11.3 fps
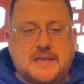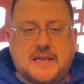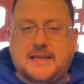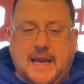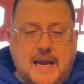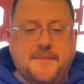
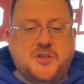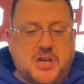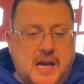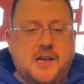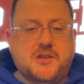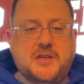game
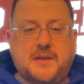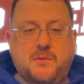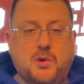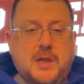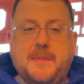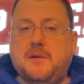changing?
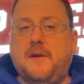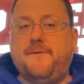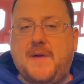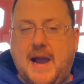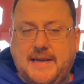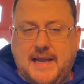Will he be able to
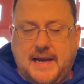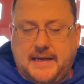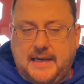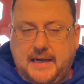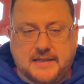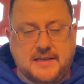find that
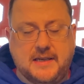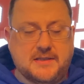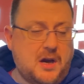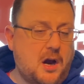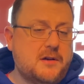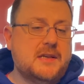again? It's
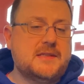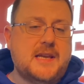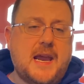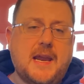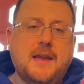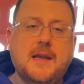hard to
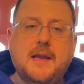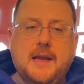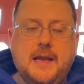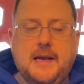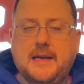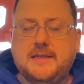say,
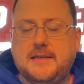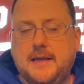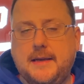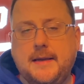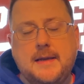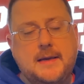and it's
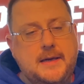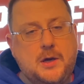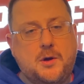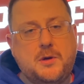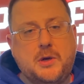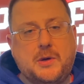
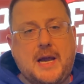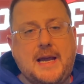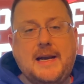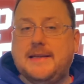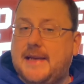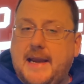you're kind
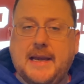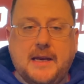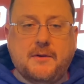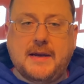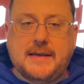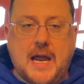of dating
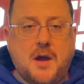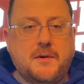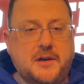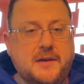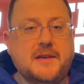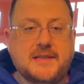right now, and
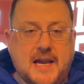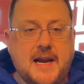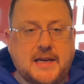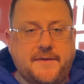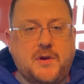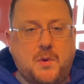you're
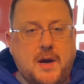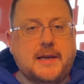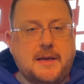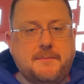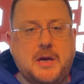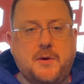deciding if you want to
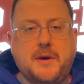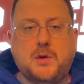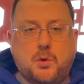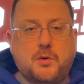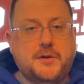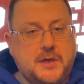get married
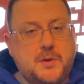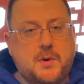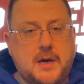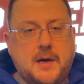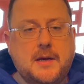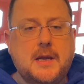or do you
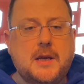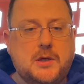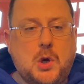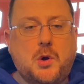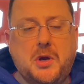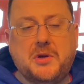want to
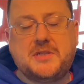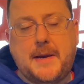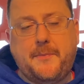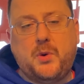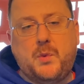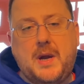go your
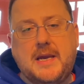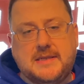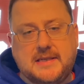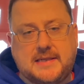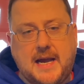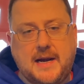separate ways.
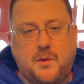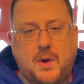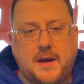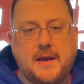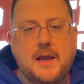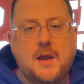Is kind of
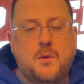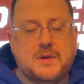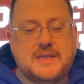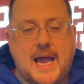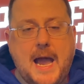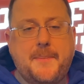what's
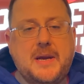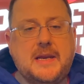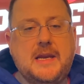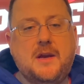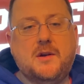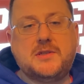happening
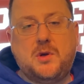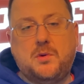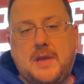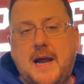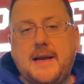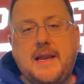here. So
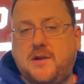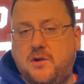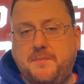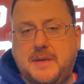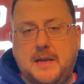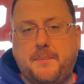Laine
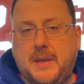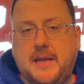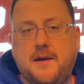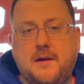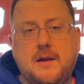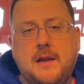could be a
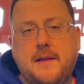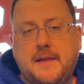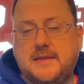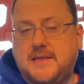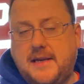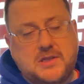player that
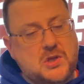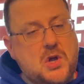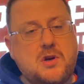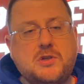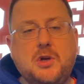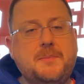signs a
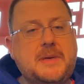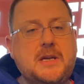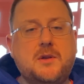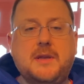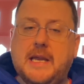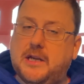long-term
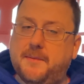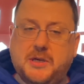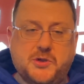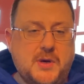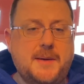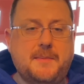deal. He could be
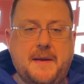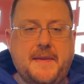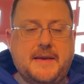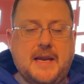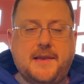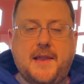traded by the
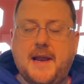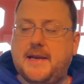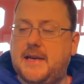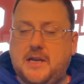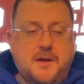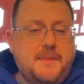deadline.
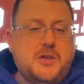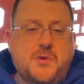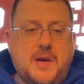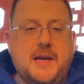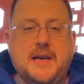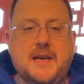He could be
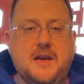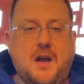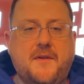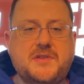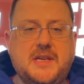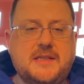traded in the
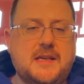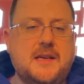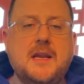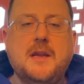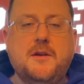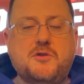offseason.
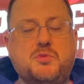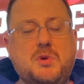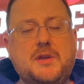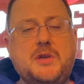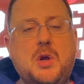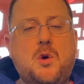There's real
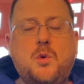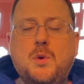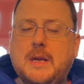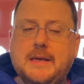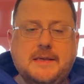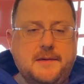no
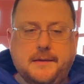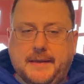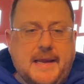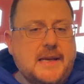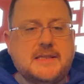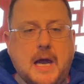
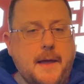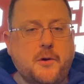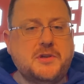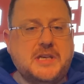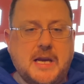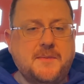links to other
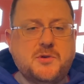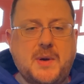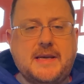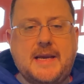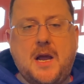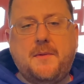teams
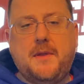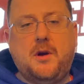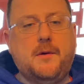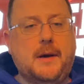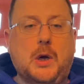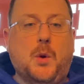right now that
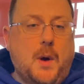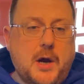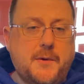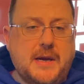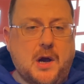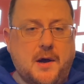are
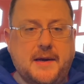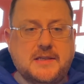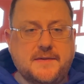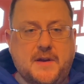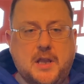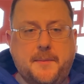inquiring on his
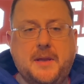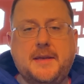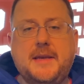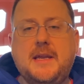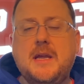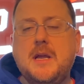
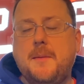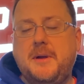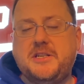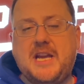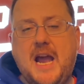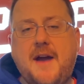availability,
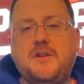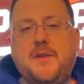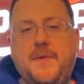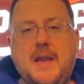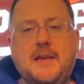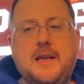but you have to
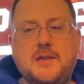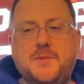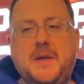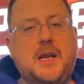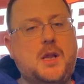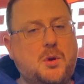think as we
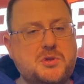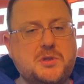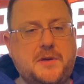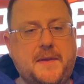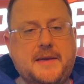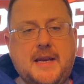get closer
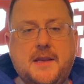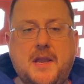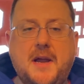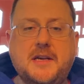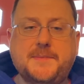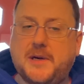to the
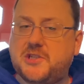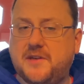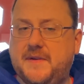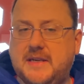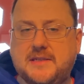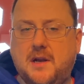deadline, especially if
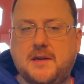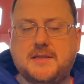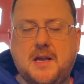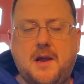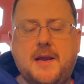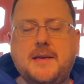he's not
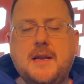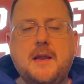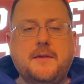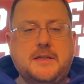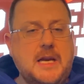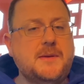signed,
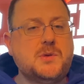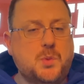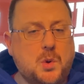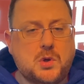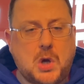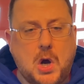teams
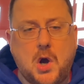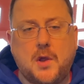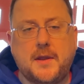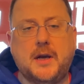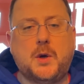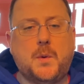will call
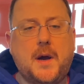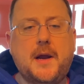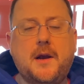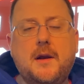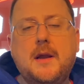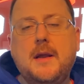and
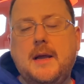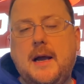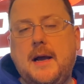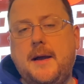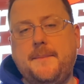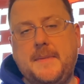inquire,
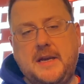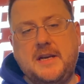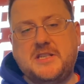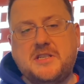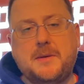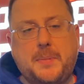and it's
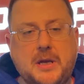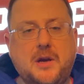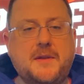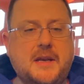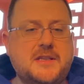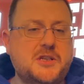just a player
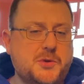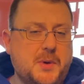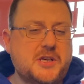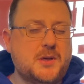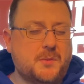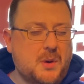that
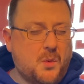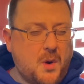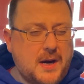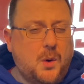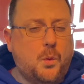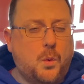situation that we
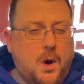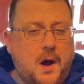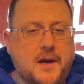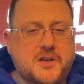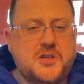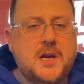want to
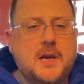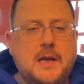watch.